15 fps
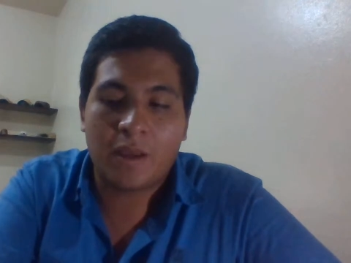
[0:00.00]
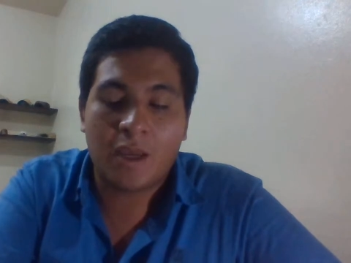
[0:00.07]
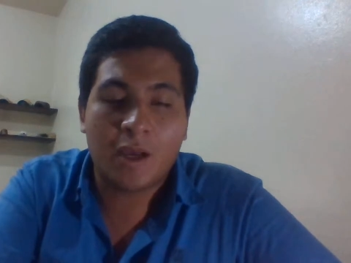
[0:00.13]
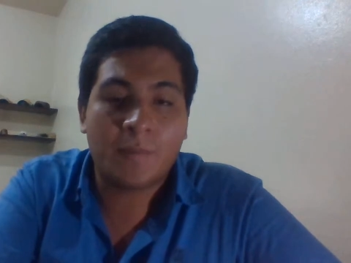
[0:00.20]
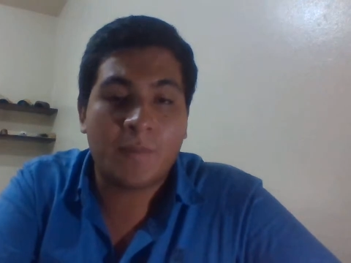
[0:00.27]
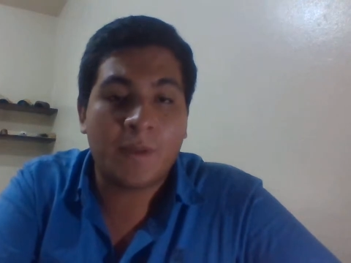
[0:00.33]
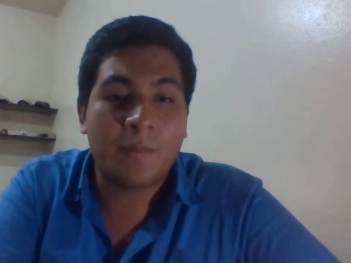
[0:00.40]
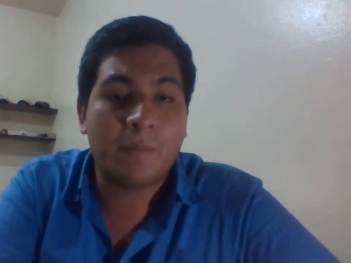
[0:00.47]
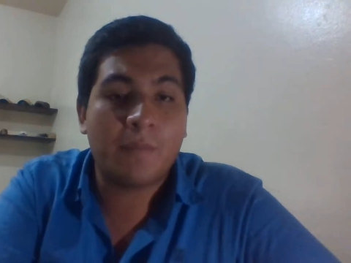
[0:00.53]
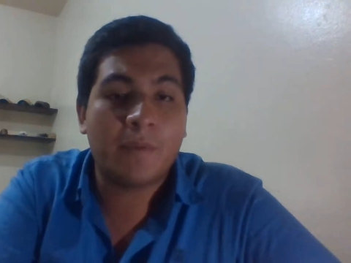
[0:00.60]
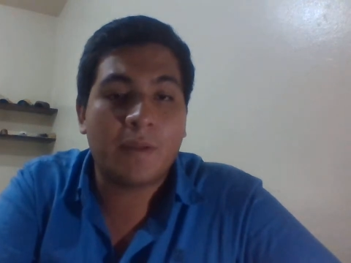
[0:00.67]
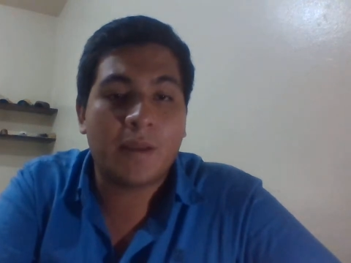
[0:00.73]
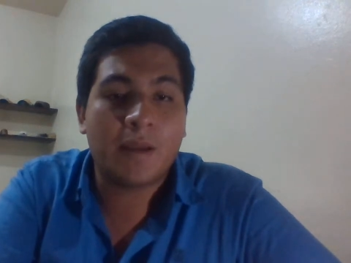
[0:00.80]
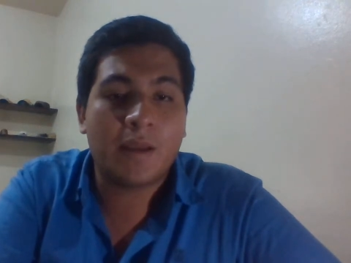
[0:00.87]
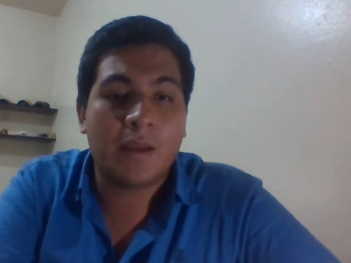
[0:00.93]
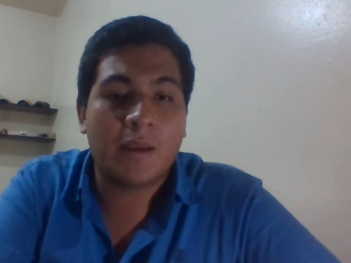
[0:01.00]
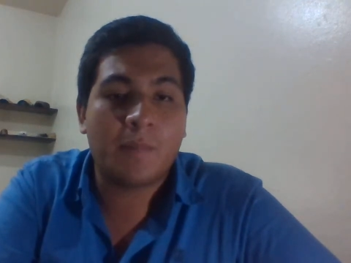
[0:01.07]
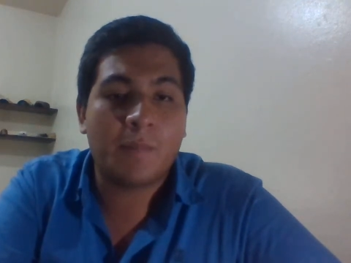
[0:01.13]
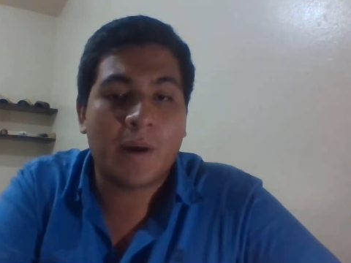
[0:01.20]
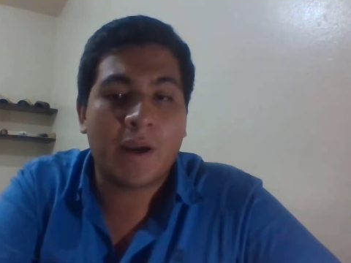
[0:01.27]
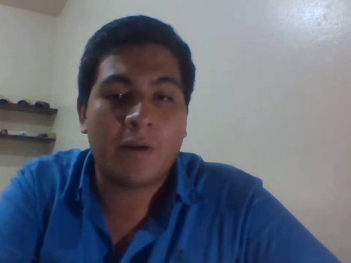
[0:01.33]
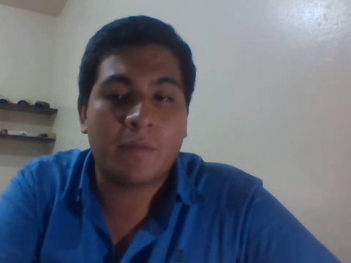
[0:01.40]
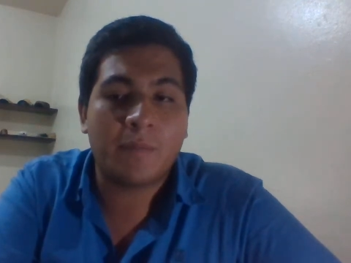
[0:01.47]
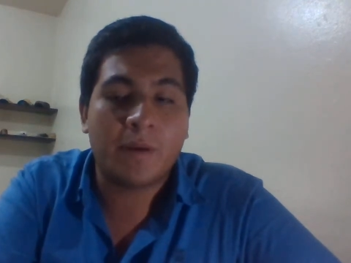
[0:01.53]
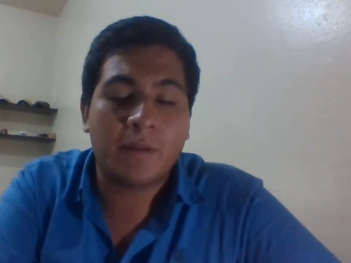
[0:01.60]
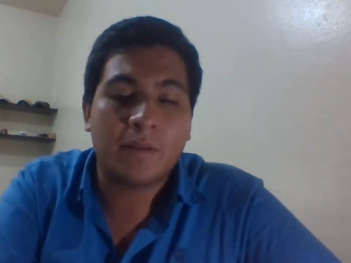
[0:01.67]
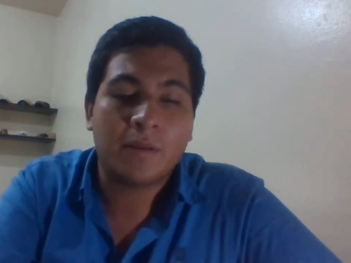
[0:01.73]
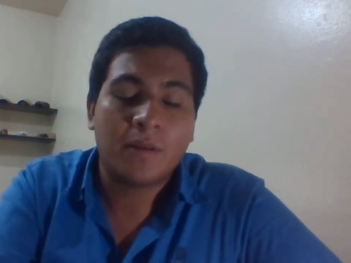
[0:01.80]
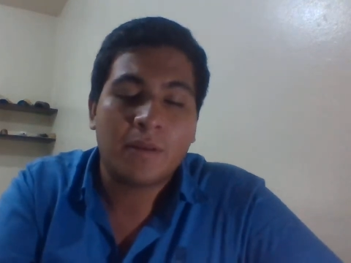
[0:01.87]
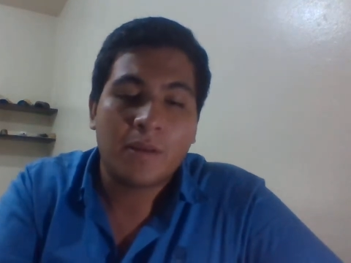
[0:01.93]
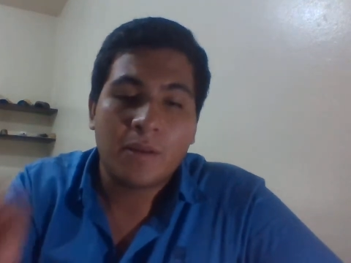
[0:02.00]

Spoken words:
help the environment.